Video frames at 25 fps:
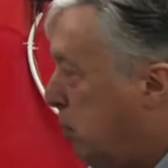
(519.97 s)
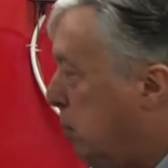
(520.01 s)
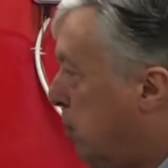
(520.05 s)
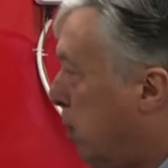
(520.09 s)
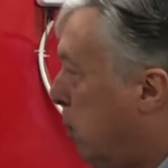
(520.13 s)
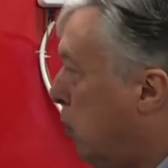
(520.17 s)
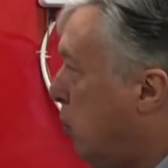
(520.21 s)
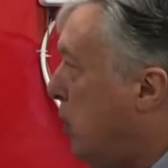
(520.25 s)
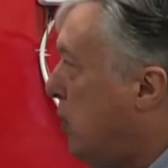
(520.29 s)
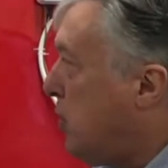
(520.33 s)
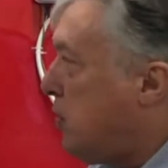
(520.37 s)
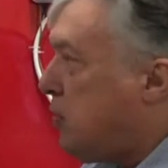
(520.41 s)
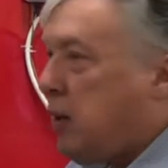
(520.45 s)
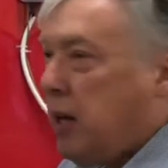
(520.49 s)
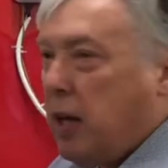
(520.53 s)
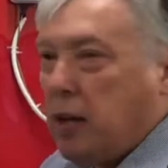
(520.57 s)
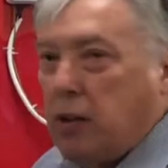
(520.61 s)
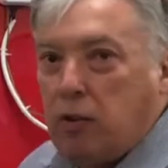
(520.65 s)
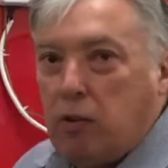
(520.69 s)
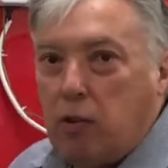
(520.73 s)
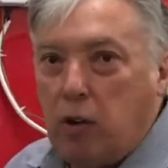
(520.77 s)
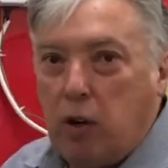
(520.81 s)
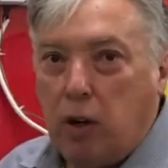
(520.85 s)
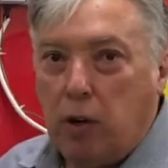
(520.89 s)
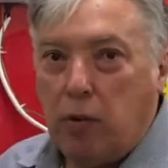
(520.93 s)
But where's the
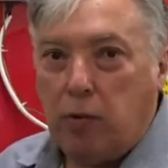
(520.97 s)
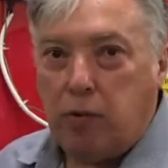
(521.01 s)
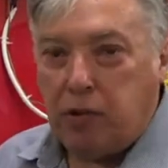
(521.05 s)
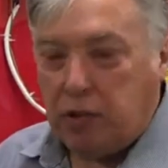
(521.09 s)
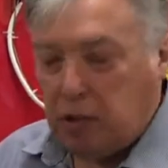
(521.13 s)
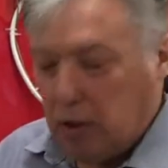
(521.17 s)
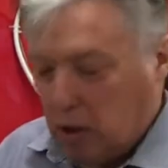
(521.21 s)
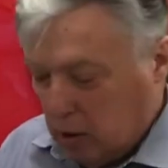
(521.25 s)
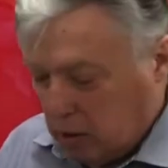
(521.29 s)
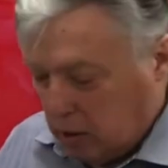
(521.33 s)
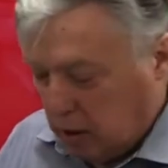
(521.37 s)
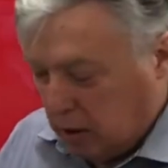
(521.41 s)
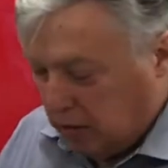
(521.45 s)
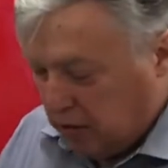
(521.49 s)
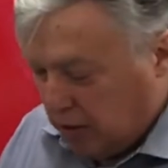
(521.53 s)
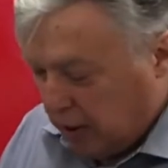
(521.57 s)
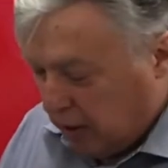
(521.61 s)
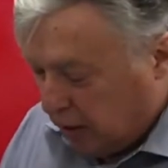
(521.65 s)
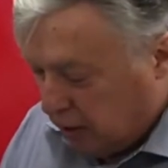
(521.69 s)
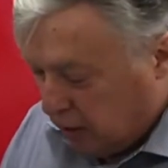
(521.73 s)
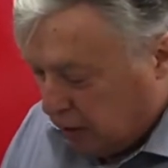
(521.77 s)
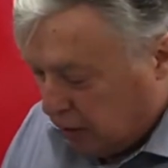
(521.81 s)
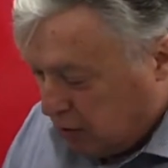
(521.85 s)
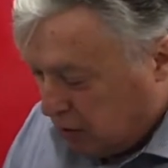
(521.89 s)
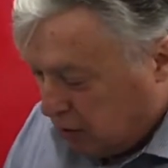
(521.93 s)
other earths?
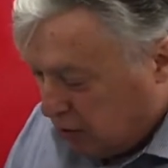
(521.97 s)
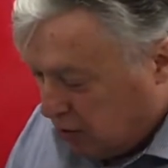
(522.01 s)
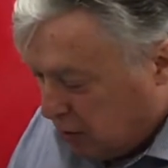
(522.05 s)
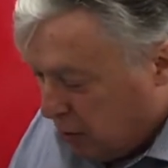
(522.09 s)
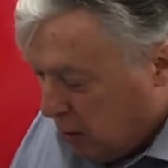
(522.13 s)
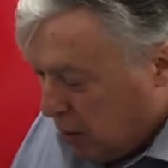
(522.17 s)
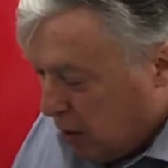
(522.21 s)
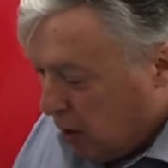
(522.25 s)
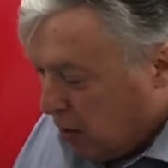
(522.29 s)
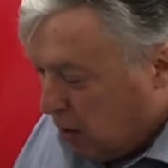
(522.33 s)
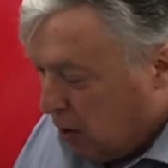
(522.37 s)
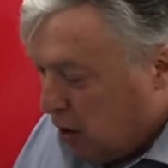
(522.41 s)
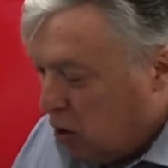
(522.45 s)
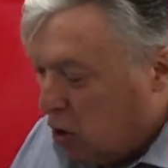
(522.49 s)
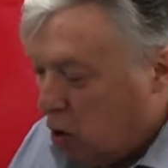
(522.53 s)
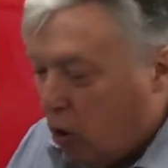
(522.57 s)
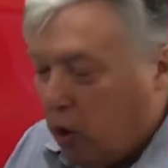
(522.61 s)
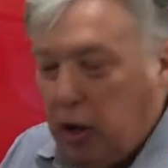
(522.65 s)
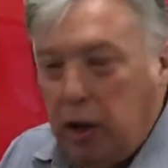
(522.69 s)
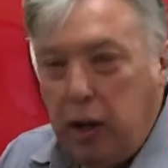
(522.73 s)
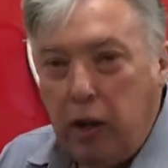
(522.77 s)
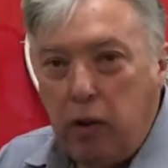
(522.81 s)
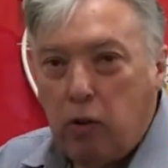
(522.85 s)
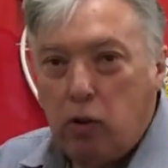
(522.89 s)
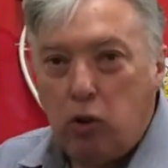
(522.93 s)
They're
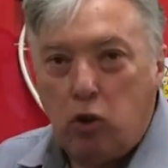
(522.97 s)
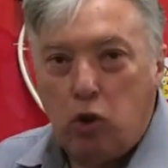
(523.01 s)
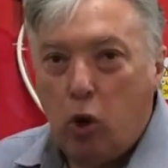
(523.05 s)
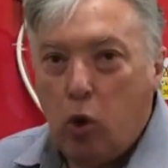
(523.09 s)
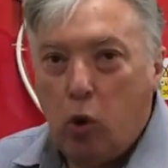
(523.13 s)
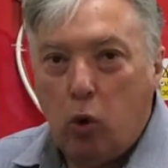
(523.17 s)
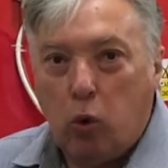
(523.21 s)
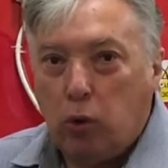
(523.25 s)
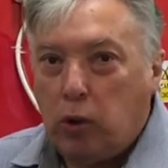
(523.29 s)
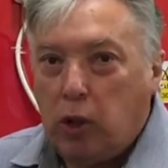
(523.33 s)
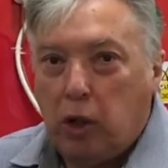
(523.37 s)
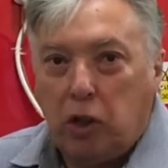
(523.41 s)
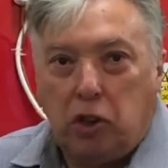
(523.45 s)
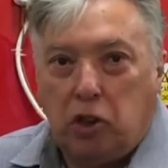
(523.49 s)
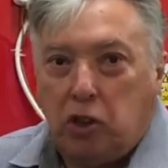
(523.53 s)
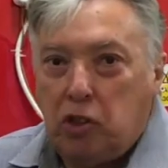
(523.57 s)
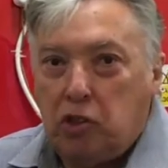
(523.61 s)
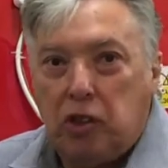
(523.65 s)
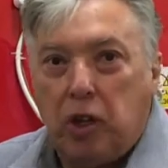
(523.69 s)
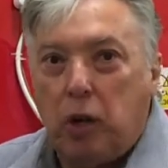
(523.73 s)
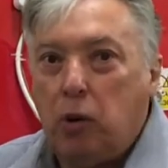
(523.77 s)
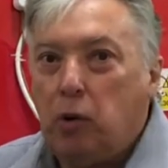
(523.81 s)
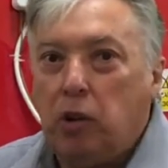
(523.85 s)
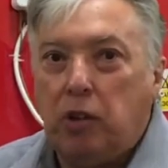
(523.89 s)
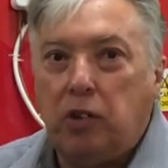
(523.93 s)
not here at all. They
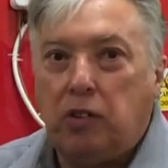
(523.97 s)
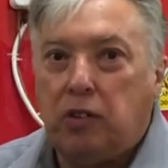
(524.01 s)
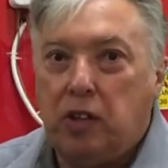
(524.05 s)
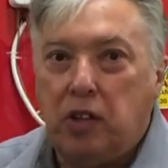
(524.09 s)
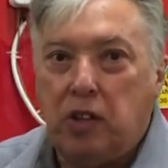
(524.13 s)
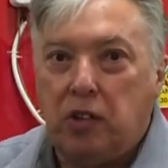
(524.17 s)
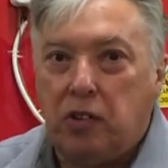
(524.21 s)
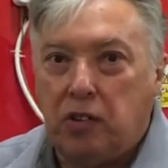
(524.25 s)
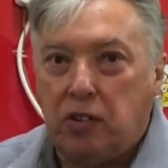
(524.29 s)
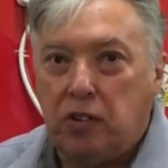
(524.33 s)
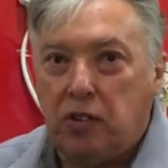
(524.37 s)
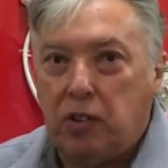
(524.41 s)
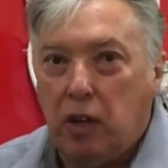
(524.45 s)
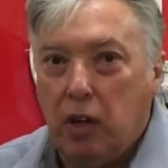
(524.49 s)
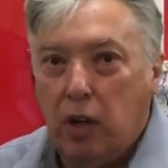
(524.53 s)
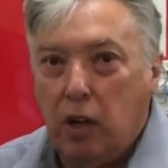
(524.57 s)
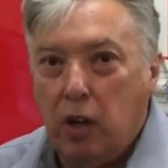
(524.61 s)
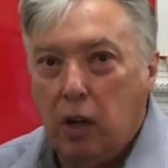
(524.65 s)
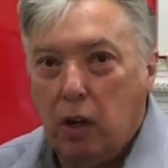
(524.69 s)
just don't exist.